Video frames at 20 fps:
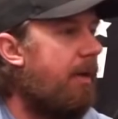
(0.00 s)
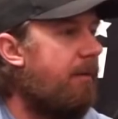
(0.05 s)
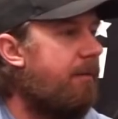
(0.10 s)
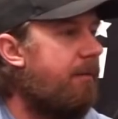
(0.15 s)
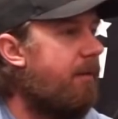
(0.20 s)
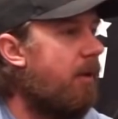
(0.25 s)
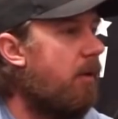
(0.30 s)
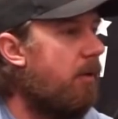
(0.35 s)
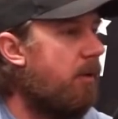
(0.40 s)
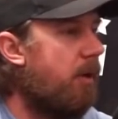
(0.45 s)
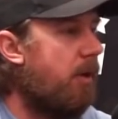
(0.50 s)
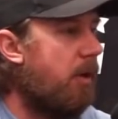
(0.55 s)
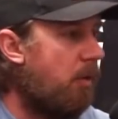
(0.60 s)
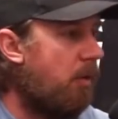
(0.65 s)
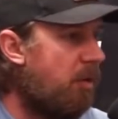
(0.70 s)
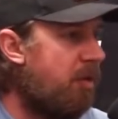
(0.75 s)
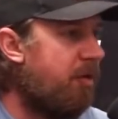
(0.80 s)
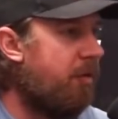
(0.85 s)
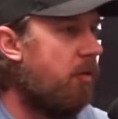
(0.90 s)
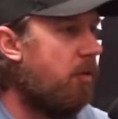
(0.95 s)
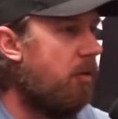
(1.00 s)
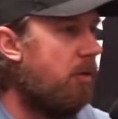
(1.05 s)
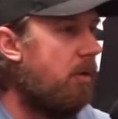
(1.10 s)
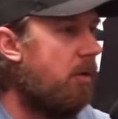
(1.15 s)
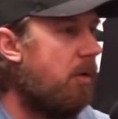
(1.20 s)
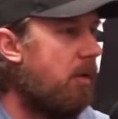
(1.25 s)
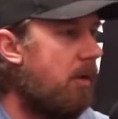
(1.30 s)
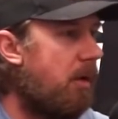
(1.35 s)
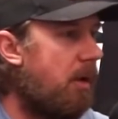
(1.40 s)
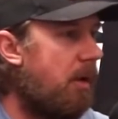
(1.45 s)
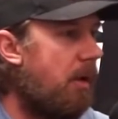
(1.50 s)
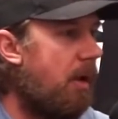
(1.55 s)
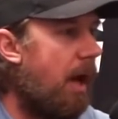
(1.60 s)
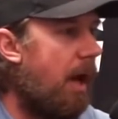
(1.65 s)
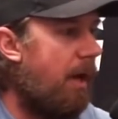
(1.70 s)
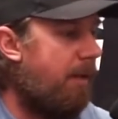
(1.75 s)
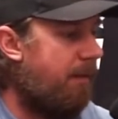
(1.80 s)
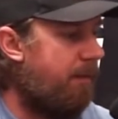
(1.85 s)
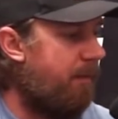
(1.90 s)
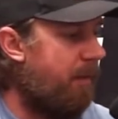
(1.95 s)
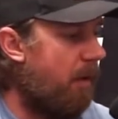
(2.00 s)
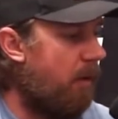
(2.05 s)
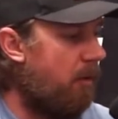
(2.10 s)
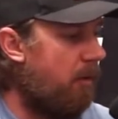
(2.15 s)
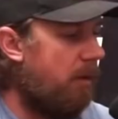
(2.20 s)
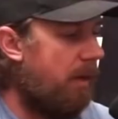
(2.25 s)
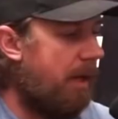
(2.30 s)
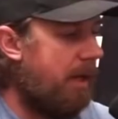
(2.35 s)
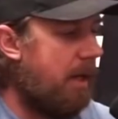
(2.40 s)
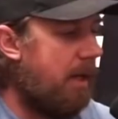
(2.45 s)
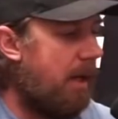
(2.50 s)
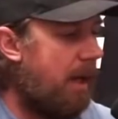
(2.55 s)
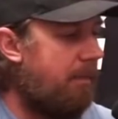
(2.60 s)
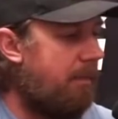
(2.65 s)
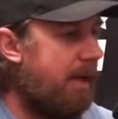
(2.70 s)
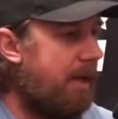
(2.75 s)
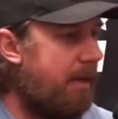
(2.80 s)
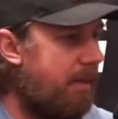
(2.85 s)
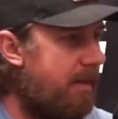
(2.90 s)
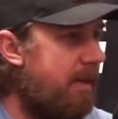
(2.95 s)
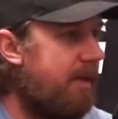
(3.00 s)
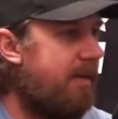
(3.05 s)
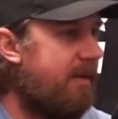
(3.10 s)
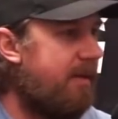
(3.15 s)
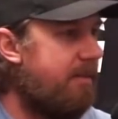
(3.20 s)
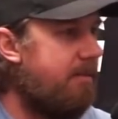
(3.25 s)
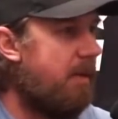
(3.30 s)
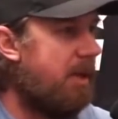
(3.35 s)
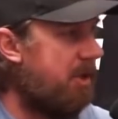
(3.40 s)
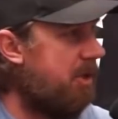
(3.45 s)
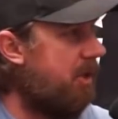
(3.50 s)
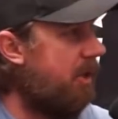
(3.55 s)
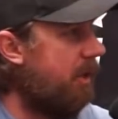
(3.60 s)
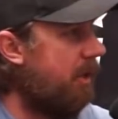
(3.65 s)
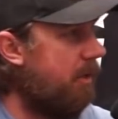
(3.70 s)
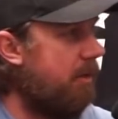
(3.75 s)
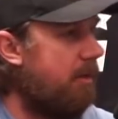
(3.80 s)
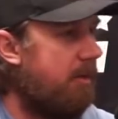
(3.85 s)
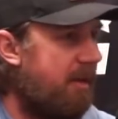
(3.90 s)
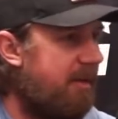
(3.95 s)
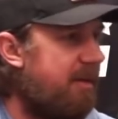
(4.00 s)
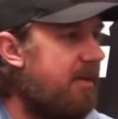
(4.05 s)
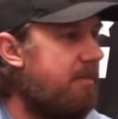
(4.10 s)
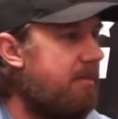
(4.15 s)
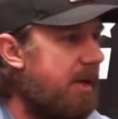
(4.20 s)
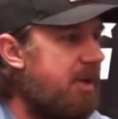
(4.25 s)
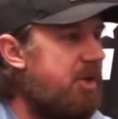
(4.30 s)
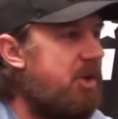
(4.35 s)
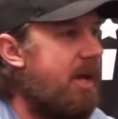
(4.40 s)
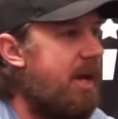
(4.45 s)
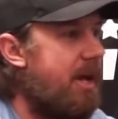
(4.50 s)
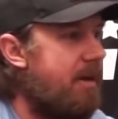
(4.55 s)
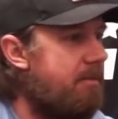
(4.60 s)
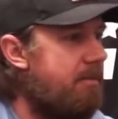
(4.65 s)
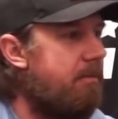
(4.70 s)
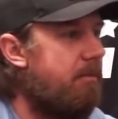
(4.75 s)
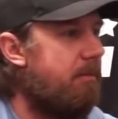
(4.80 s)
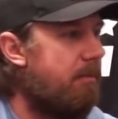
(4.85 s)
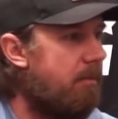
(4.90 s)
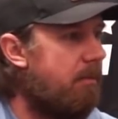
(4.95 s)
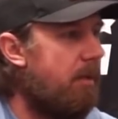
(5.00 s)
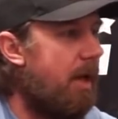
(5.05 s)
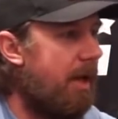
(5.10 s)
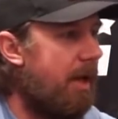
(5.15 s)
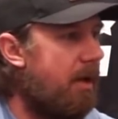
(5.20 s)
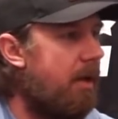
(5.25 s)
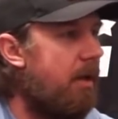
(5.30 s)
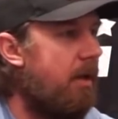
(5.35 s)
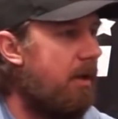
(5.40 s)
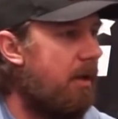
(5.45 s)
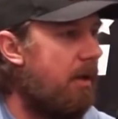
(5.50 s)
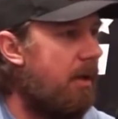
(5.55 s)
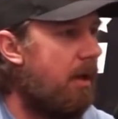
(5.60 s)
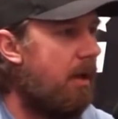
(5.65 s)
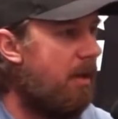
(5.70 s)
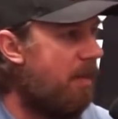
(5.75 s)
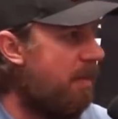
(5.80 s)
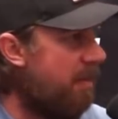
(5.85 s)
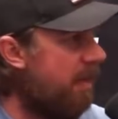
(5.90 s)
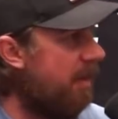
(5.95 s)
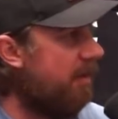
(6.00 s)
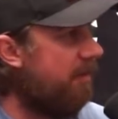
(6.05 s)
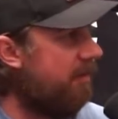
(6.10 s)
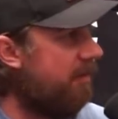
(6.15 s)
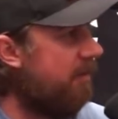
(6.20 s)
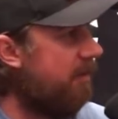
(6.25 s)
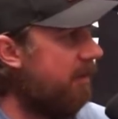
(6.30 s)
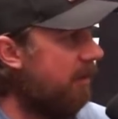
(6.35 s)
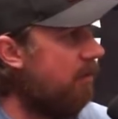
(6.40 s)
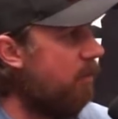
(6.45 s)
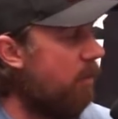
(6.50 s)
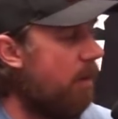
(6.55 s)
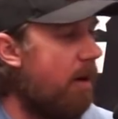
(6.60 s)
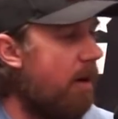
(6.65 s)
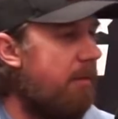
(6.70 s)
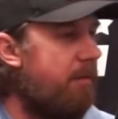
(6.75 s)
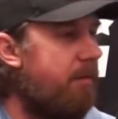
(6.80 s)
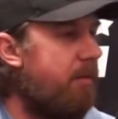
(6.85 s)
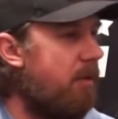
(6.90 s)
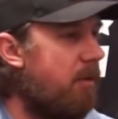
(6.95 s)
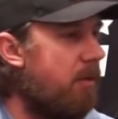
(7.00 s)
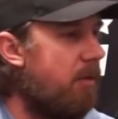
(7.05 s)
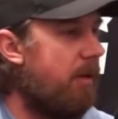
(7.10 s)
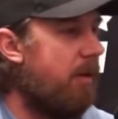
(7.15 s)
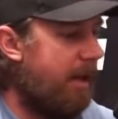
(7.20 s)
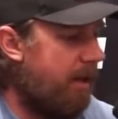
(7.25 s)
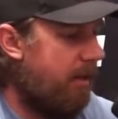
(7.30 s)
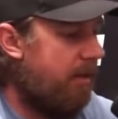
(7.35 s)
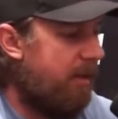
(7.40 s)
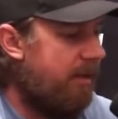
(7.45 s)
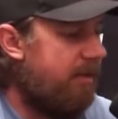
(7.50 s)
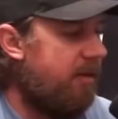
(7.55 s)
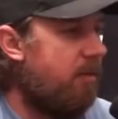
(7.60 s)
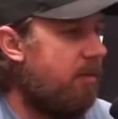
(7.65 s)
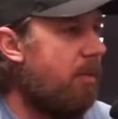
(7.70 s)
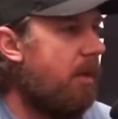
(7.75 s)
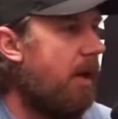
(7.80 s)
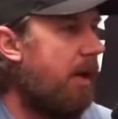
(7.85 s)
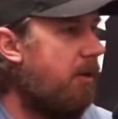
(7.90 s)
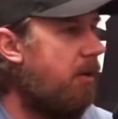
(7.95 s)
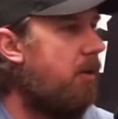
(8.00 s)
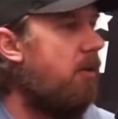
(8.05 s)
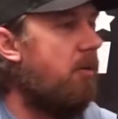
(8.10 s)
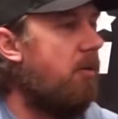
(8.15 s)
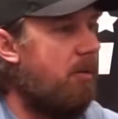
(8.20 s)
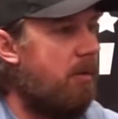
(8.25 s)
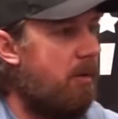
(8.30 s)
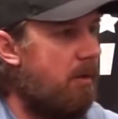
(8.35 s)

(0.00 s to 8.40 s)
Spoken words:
I felt useful. I felt like, I'm this is my shit. This is my jam. this is where I feel like this is what I do.